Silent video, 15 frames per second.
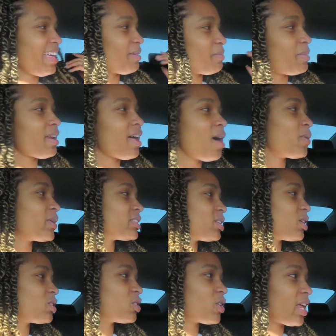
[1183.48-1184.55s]
But I always
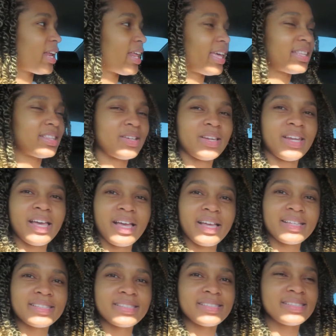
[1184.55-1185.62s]
told you I liked their
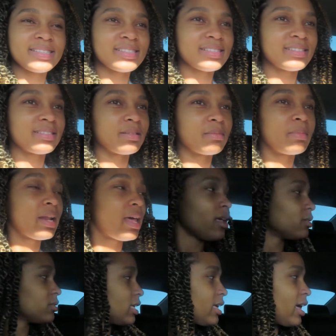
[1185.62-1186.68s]
locks. But I
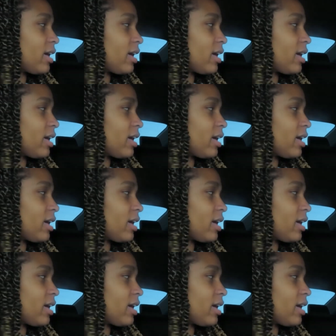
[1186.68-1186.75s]
don't think